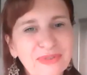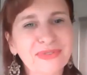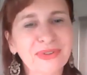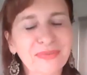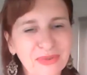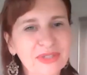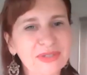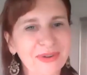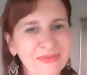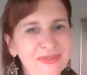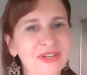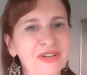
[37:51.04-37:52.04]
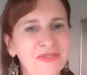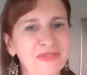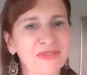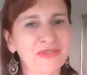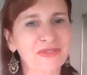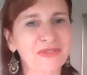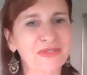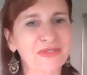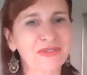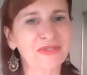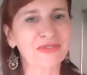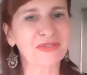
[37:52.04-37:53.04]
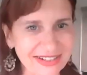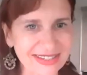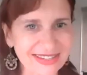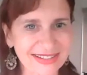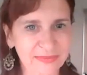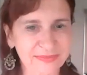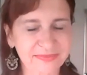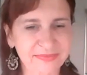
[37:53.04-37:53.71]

beautiful prescription for the listeners.